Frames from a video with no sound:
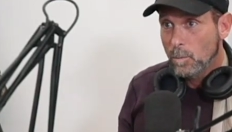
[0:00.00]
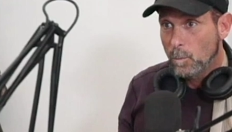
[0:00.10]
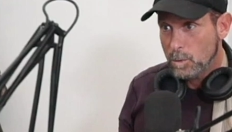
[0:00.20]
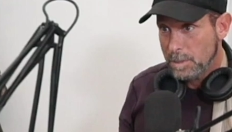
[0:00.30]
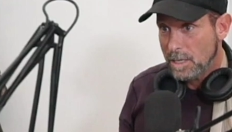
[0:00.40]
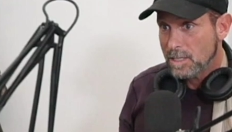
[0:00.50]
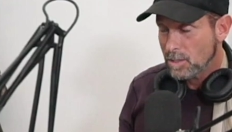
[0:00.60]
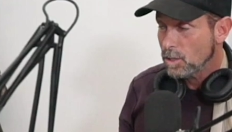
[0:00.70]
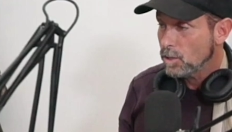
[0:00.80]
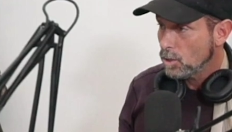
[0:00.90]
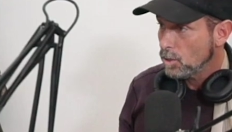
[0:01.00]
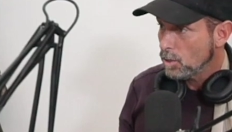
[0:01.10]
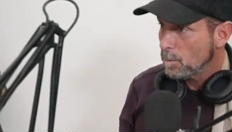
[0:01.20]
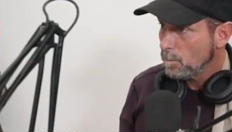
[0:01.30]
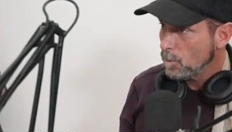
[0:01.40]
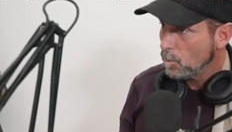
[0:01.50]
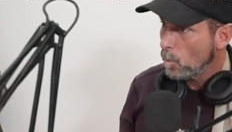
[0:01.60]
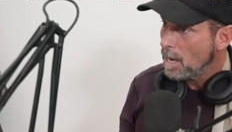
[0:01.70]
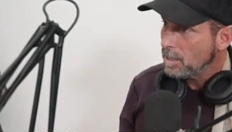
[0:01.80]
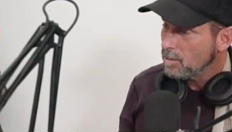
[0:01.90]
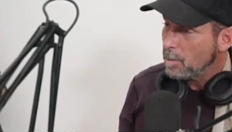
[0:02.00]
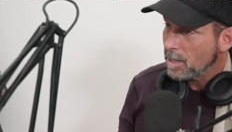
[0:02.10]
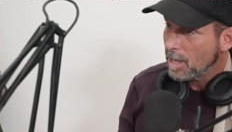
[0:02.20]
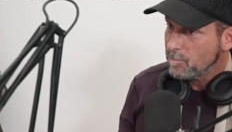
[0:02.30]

was because of the, the the way I lived my life